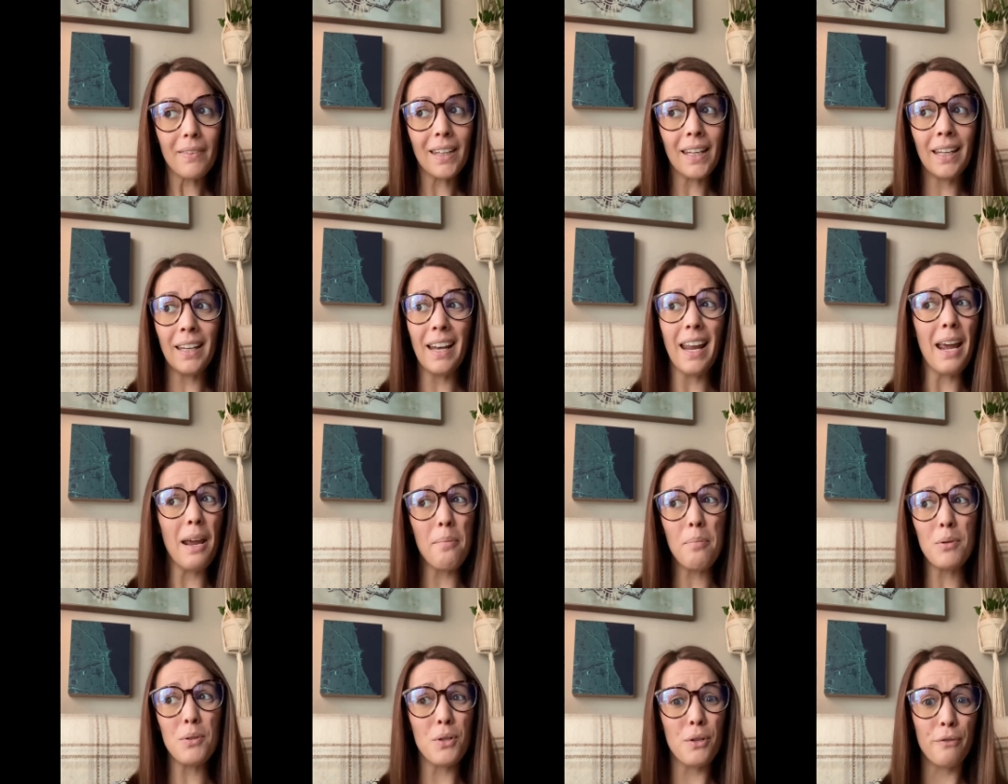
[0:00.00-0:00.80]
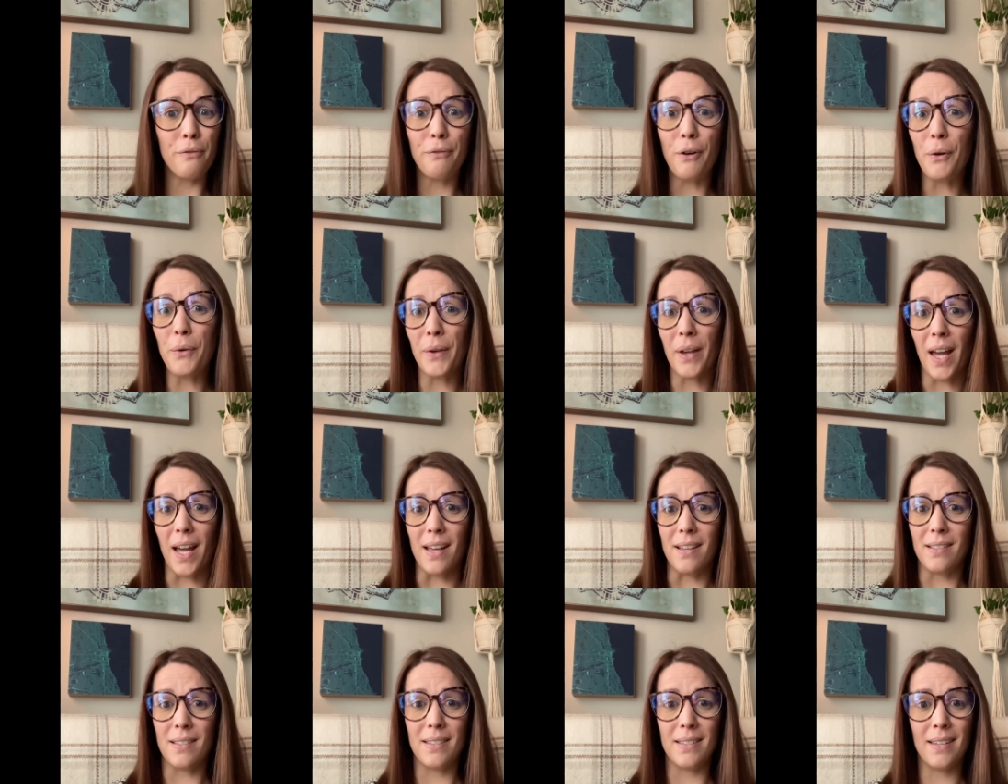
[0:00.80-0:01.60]
unable to
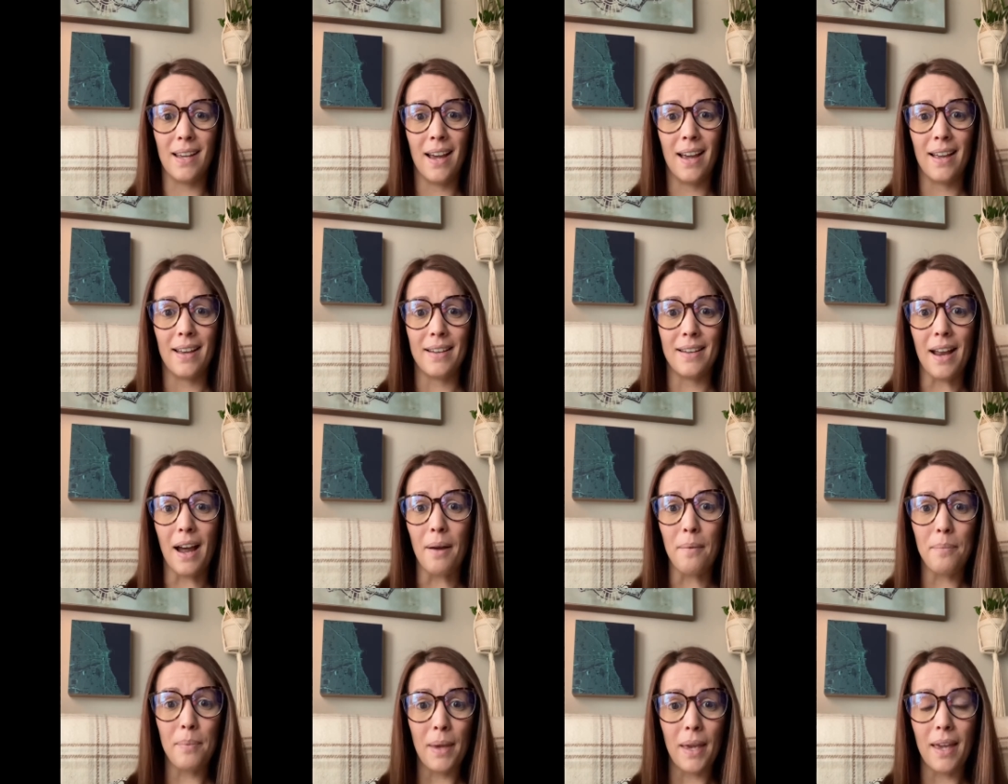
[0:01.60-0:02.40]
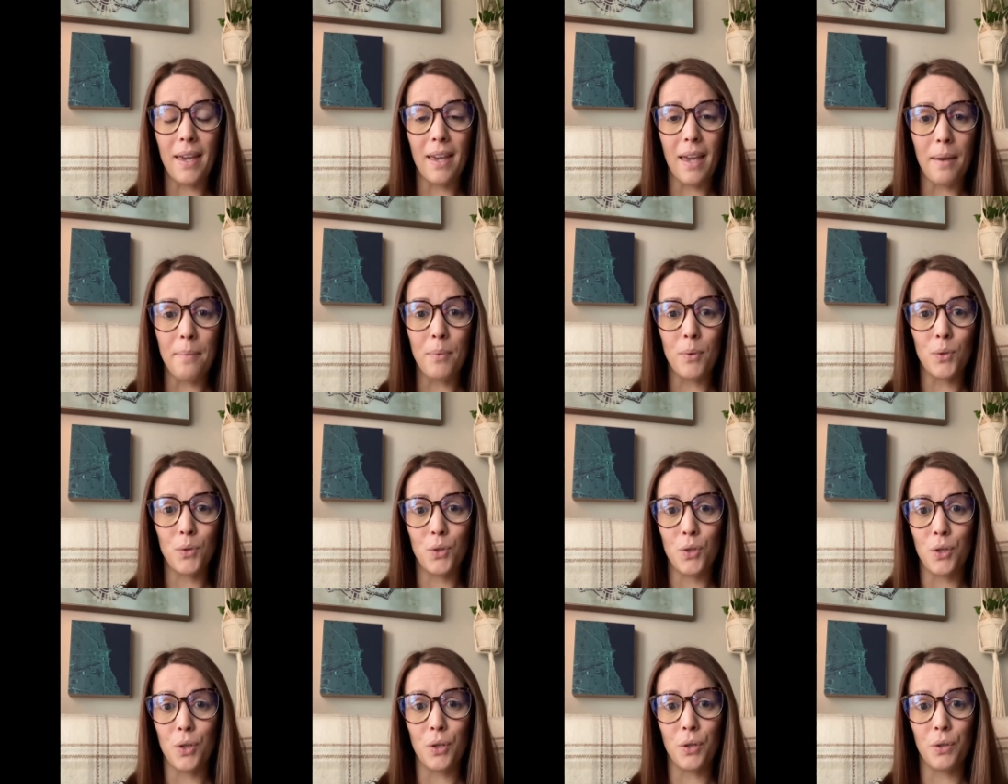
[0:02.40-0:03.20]
focus, not being able
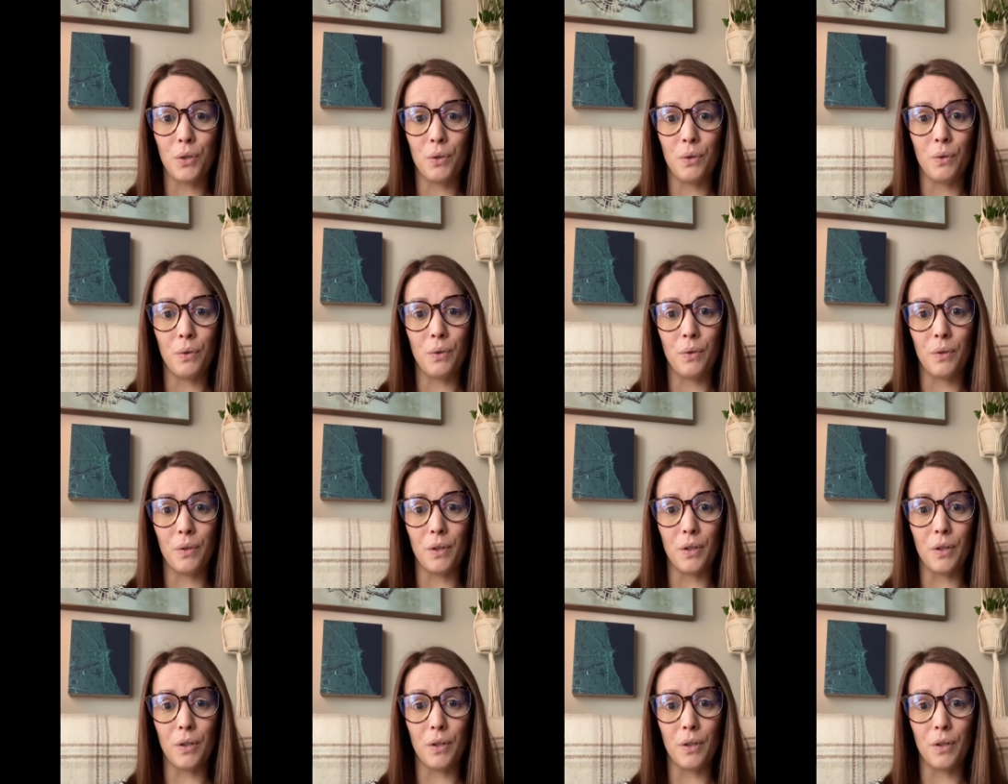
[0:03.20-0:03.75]
to,